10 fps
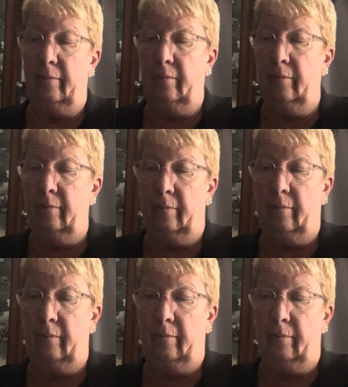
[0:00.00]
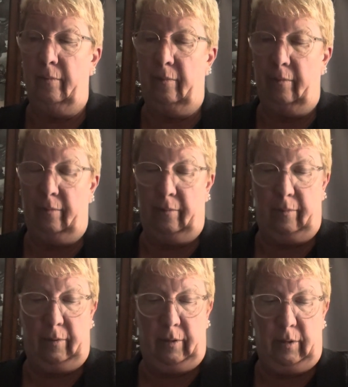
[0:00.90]

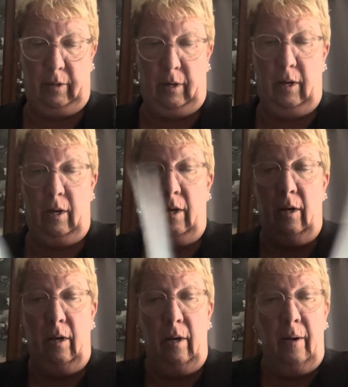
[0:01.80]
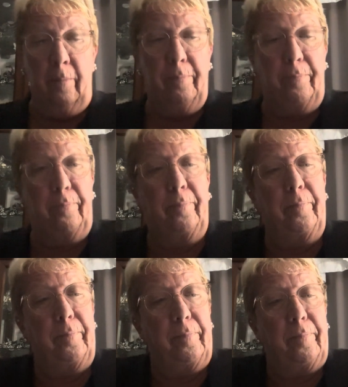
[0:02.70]
[no speech]